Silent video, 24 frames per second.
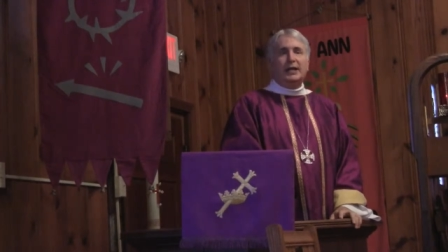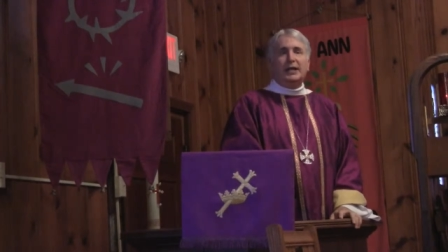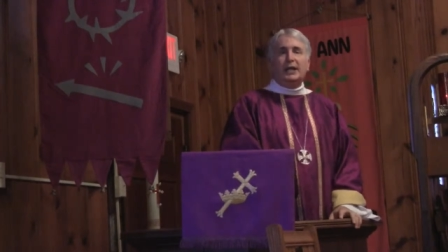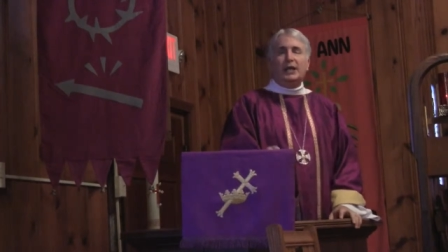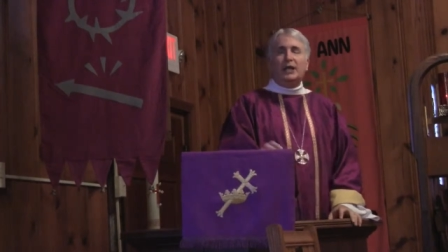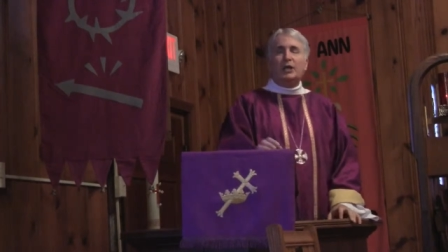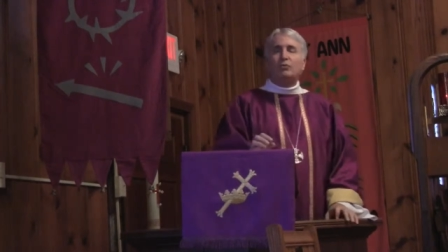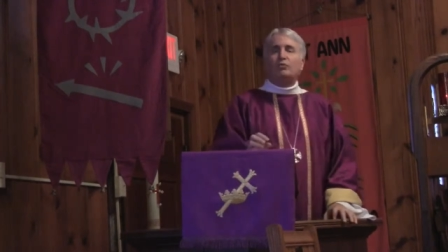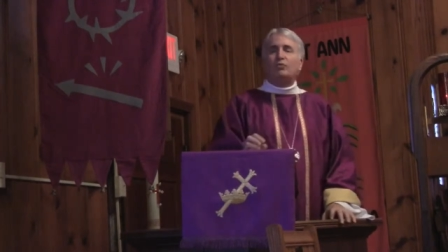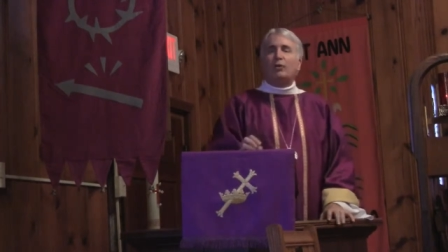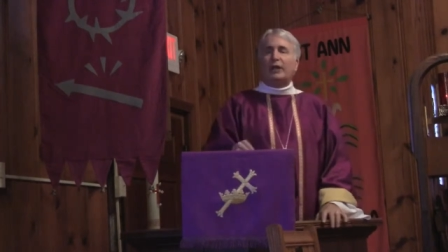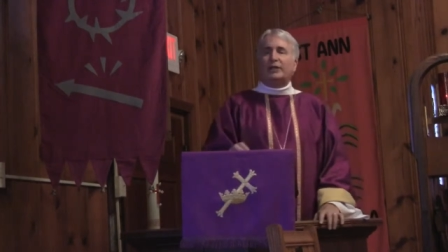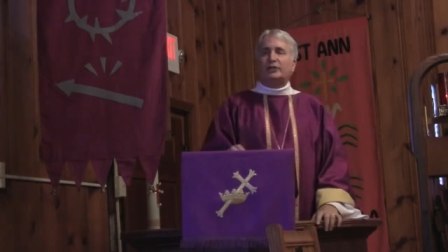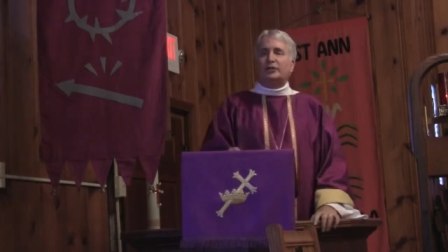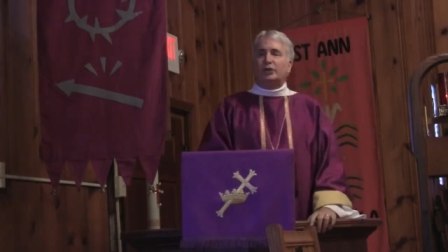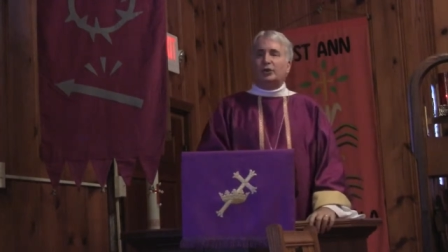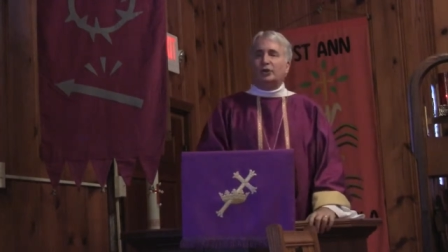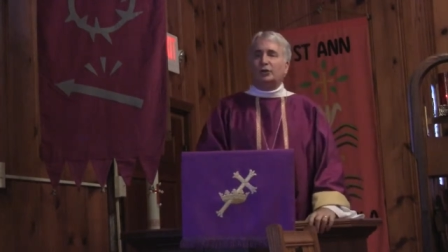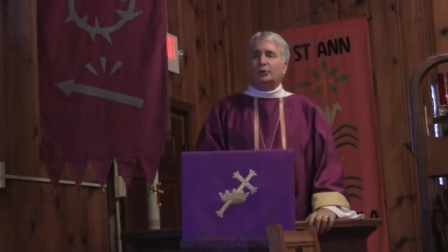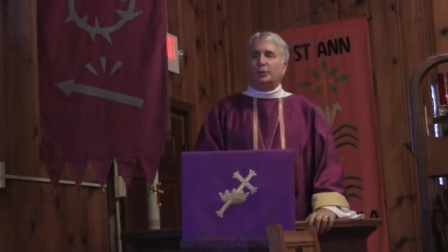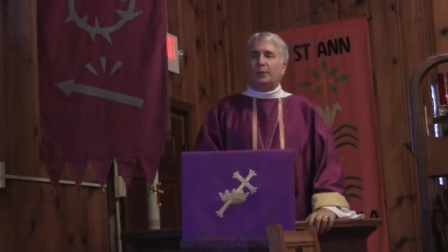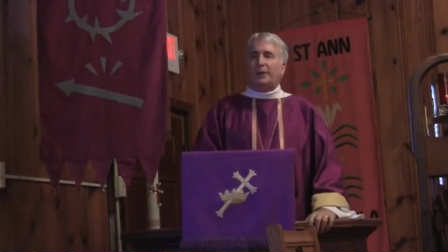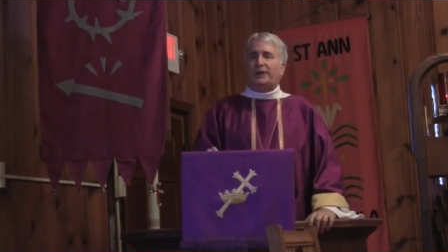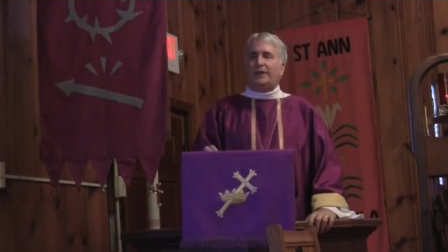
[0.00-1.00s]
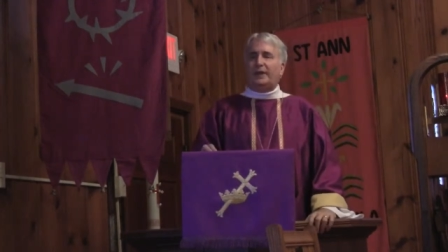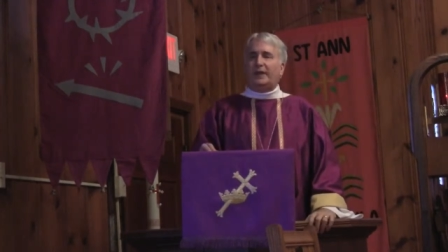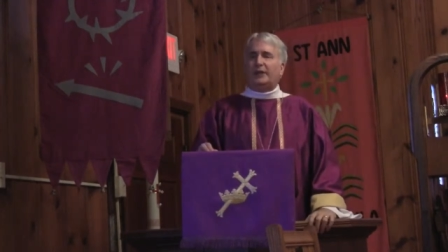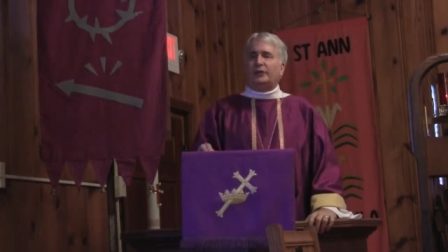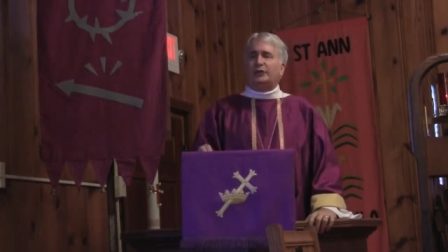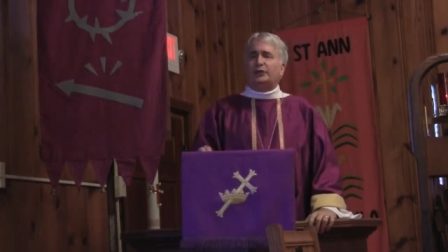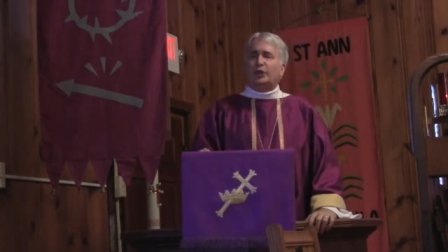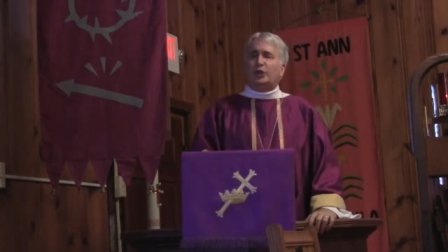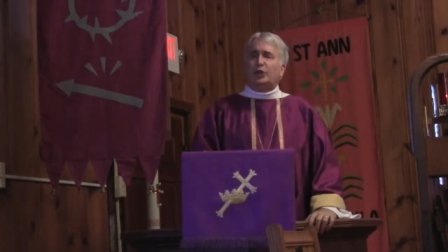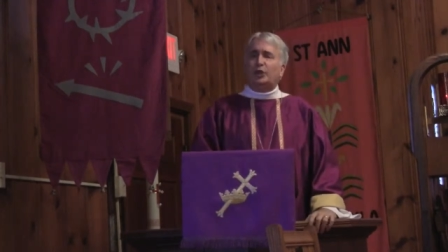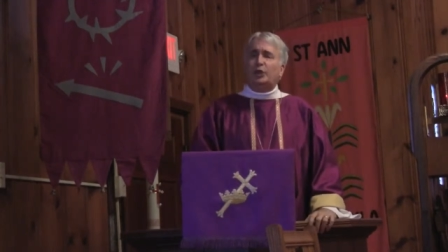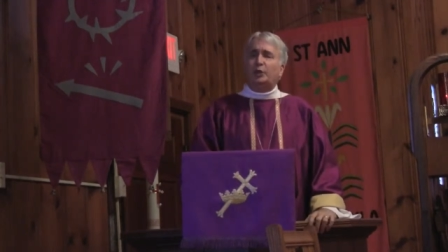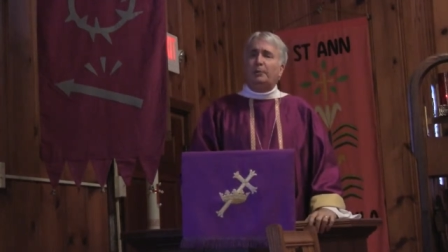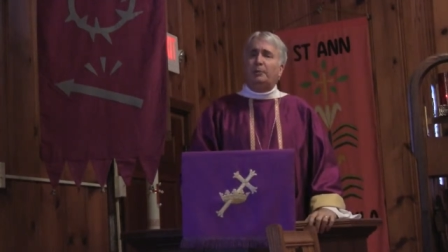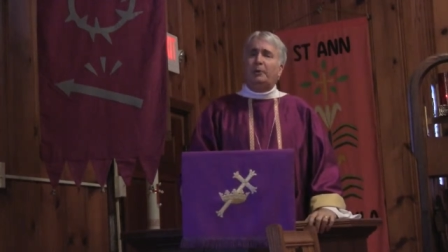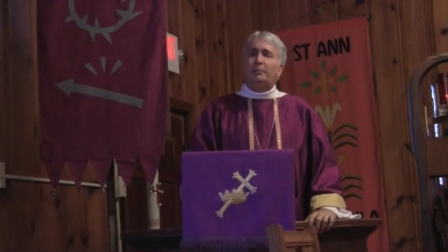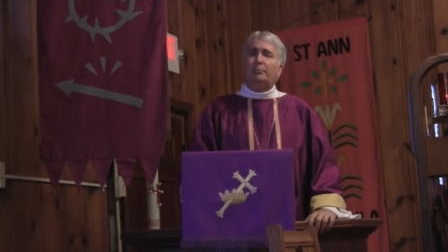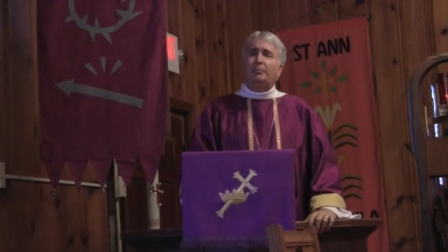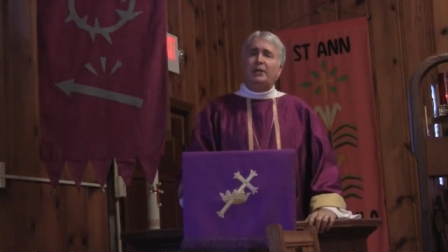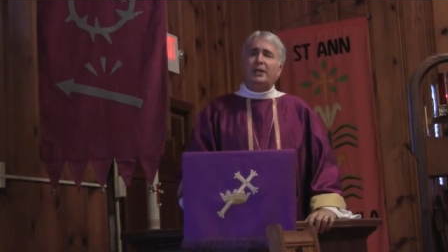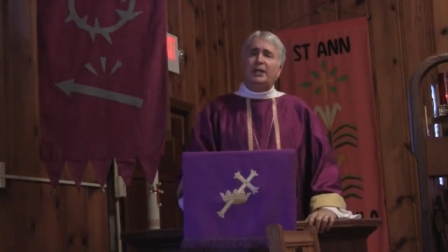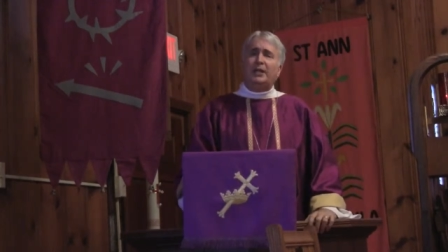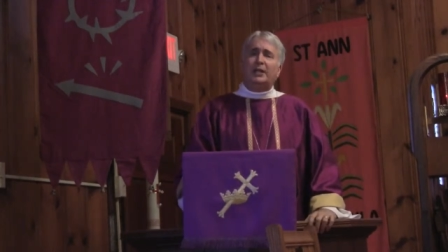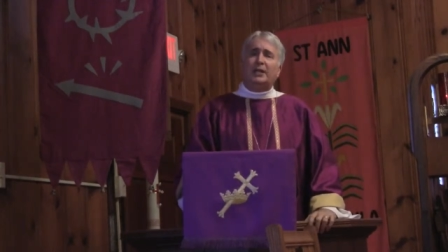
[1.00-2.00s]
He wrestled with it as a
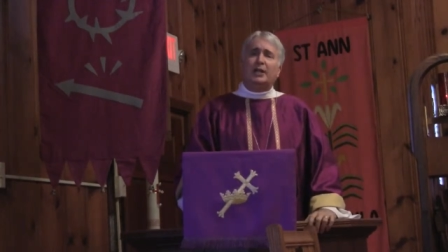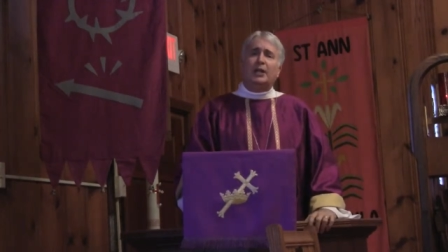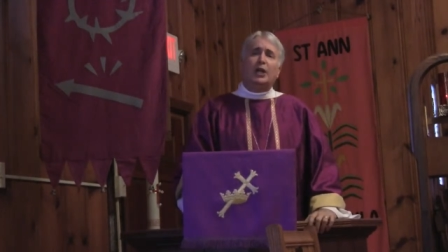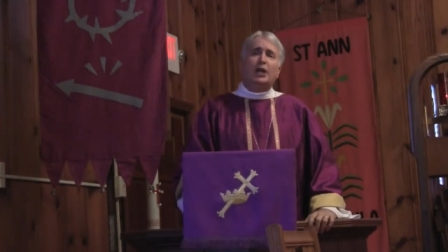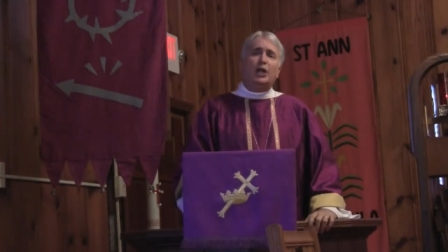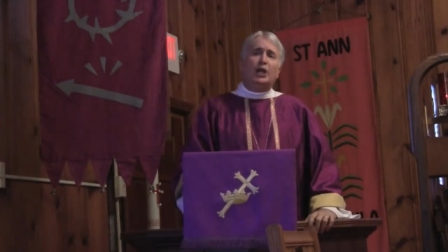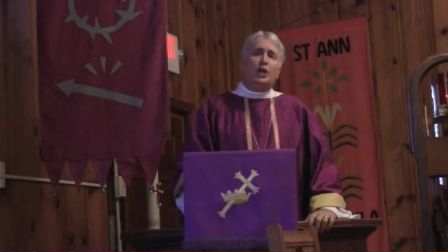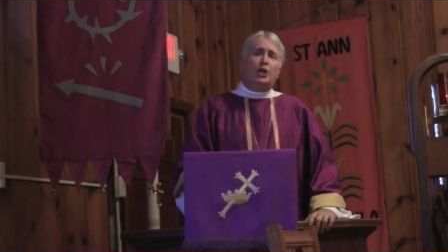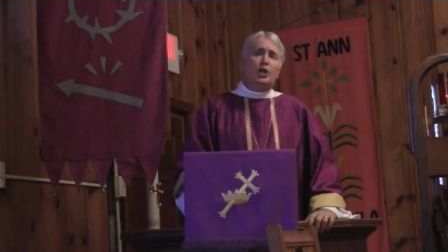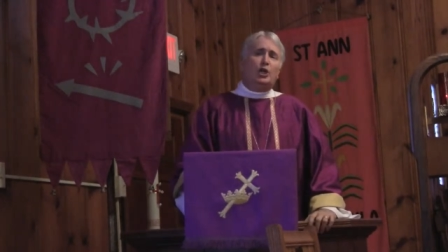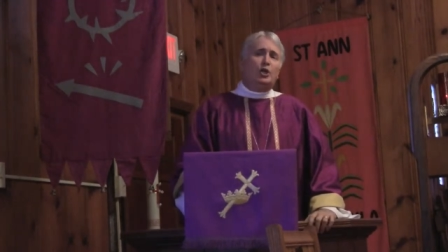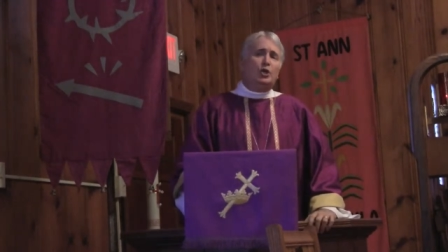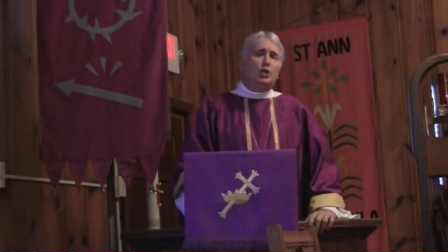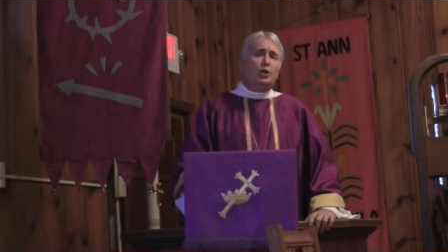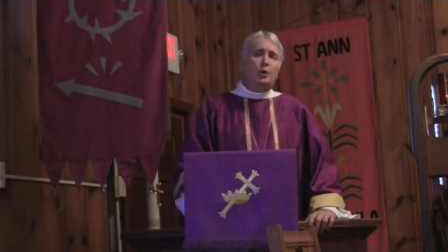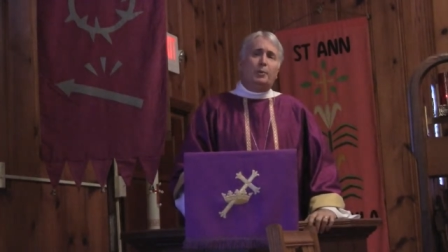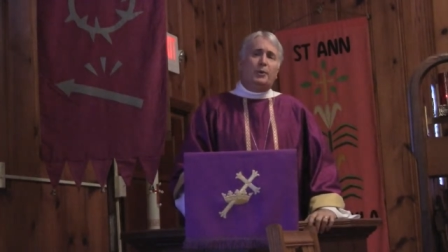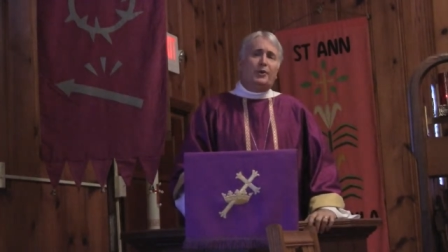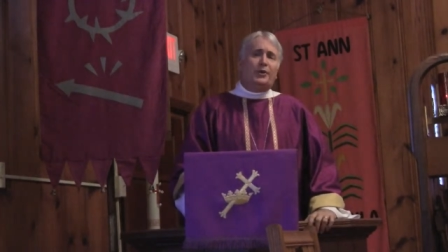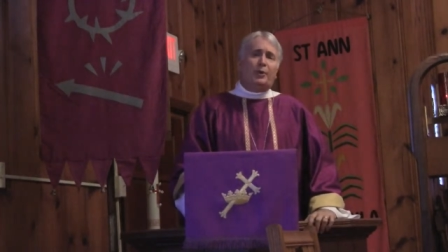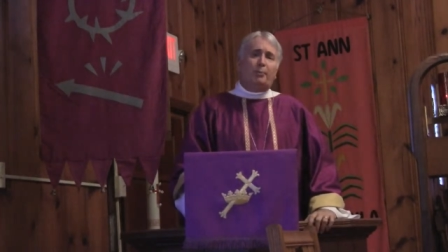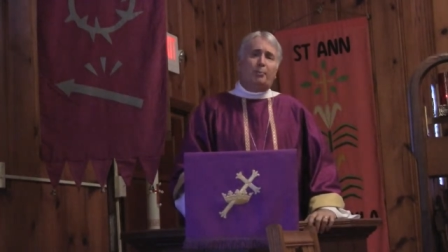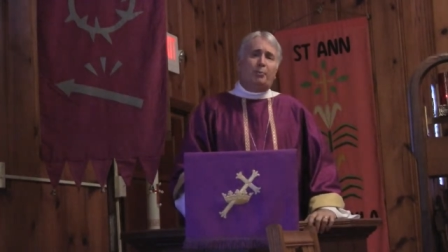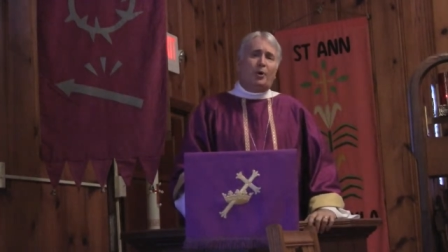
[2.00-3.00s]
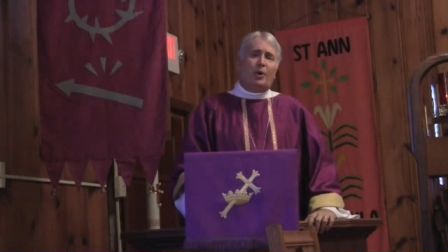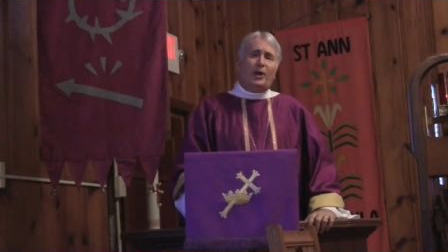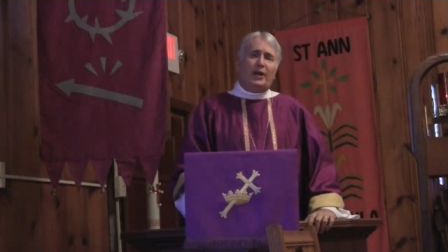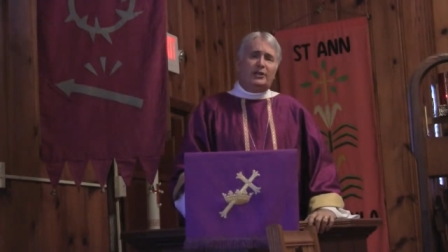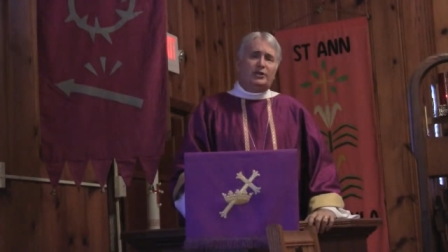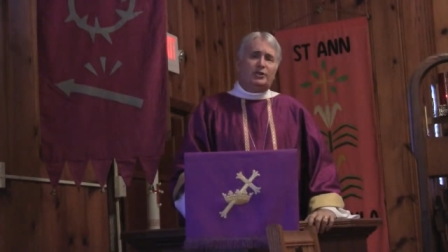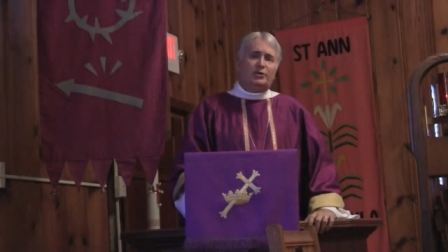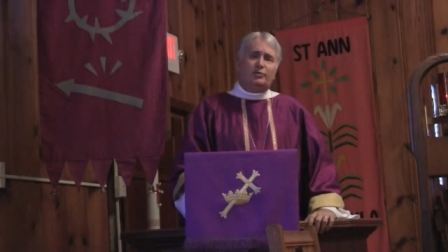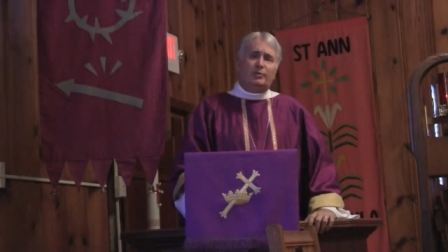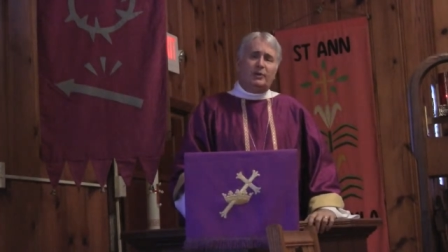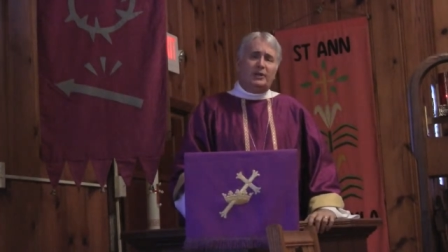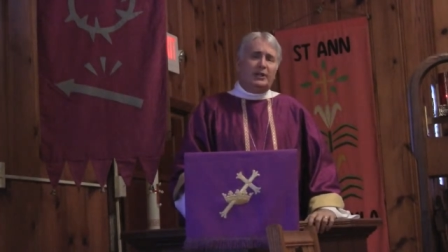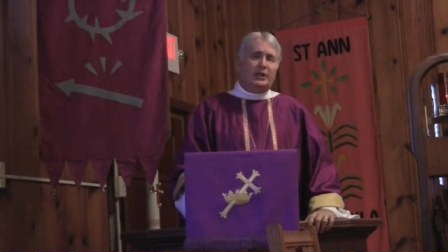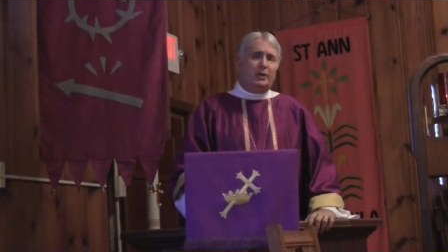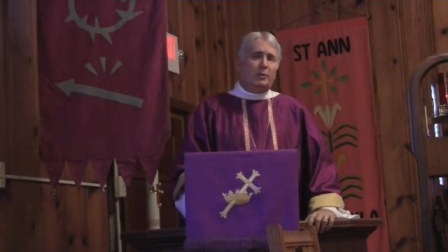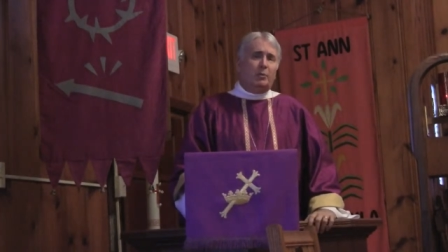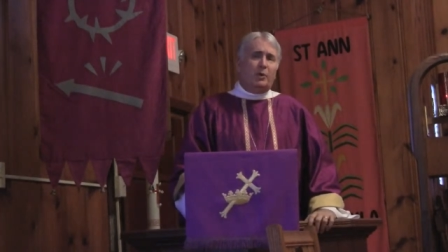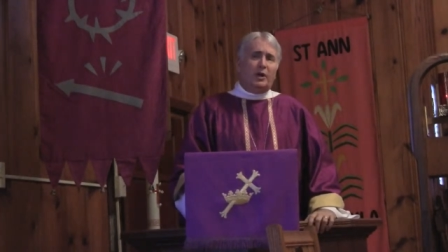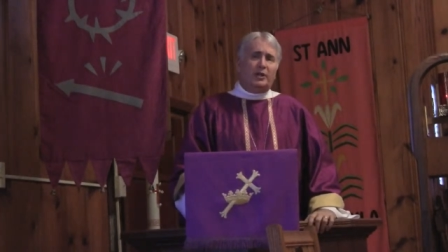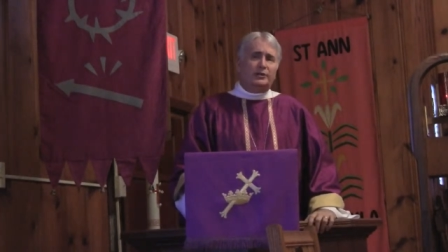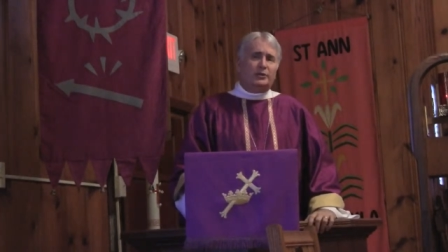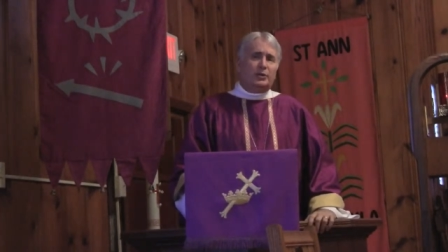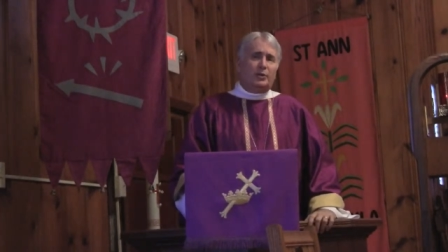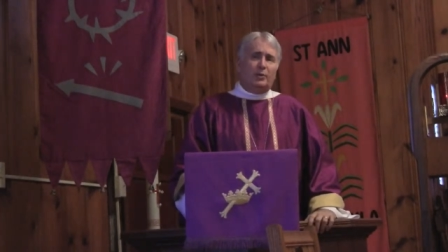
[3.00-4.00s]
human being. He knew what the price really
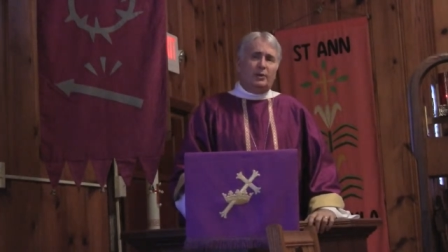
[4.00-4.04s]
was